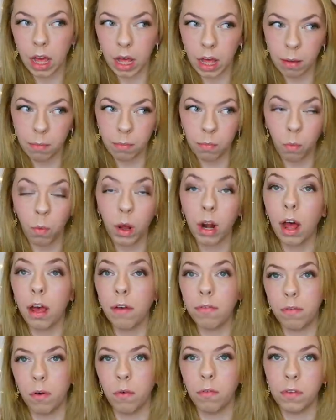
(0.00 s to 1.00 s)
Um, when
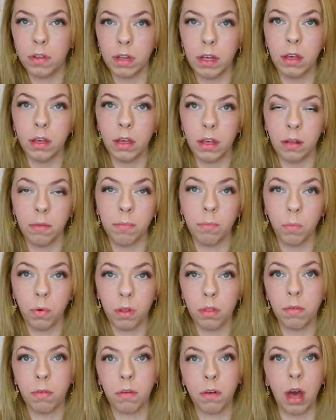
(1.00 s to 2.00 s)
I obviously in
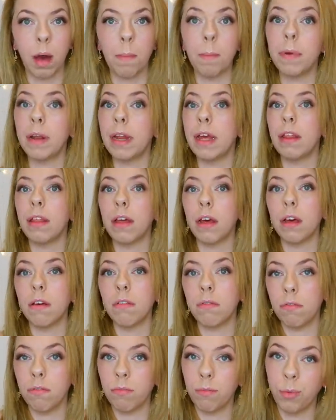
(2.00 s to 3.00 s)
with company
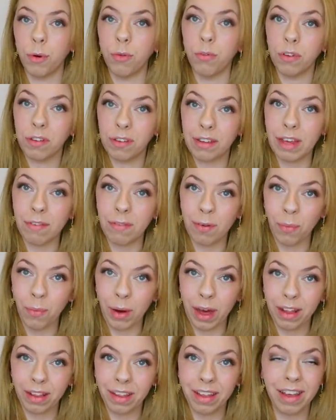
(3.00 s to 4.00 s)
that will receive it
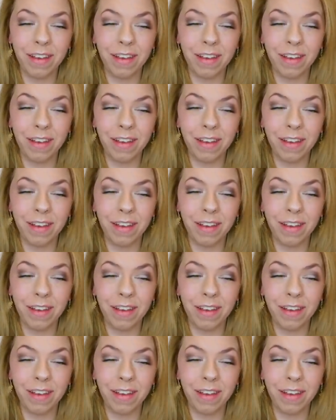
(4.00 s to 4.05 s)
well.